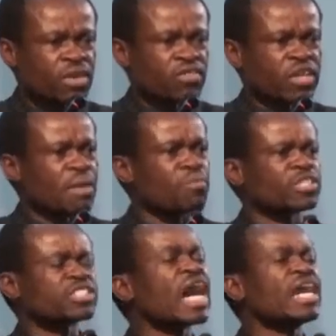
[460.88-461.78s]
Their
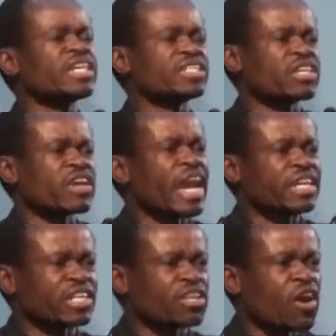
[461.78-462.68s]
mortality
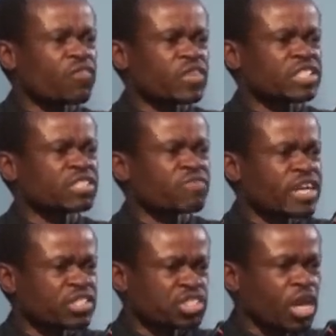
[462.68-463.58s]
rate in office is
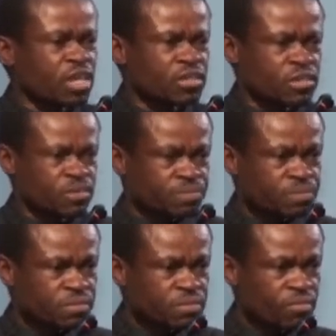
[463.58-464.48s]
very short.
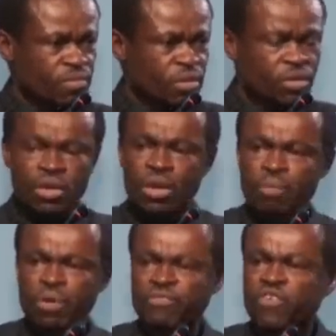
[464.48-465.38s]

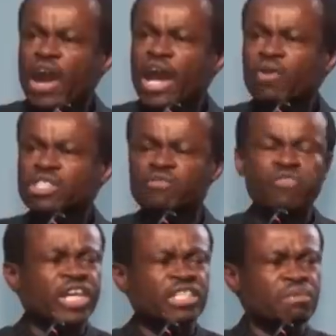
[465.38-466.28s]
Before I was
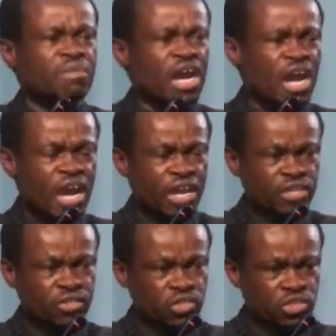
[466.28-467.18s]

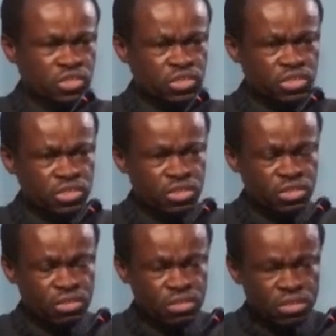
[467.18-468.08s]
victimized,
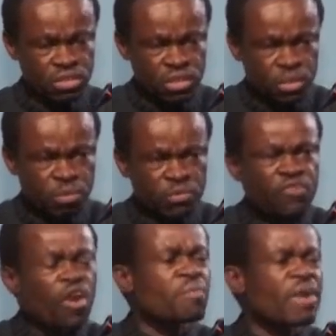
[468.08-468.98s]

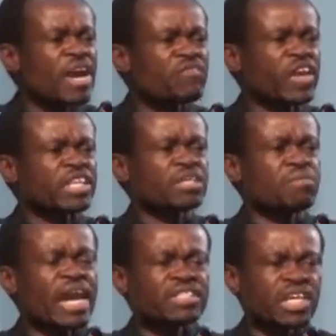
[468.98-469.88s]
before my
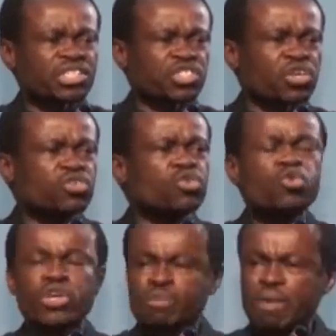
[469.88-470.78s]
victimization,
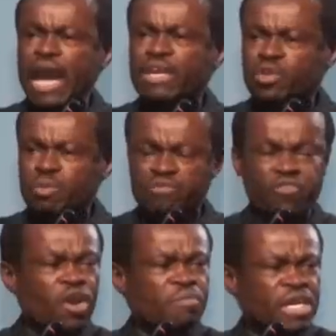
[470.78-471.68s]
Nuhuri Badu
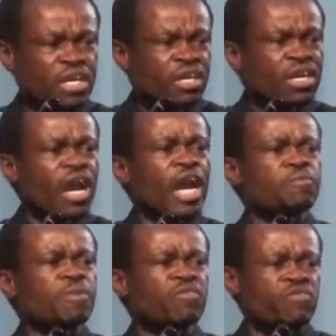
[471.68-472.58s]
before me
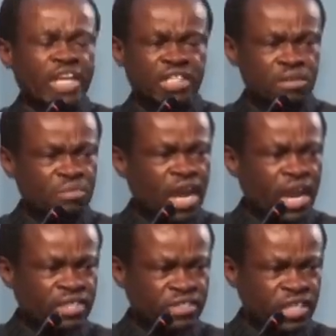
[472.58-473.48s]
had been
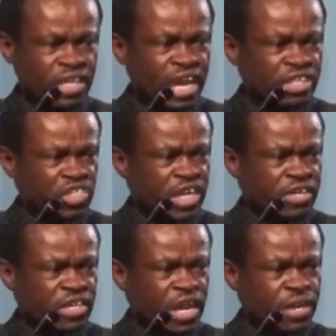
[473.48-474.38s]
victimized in
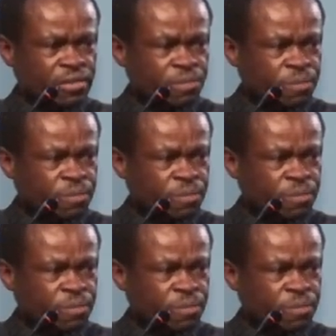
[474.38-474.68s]
Nigeria.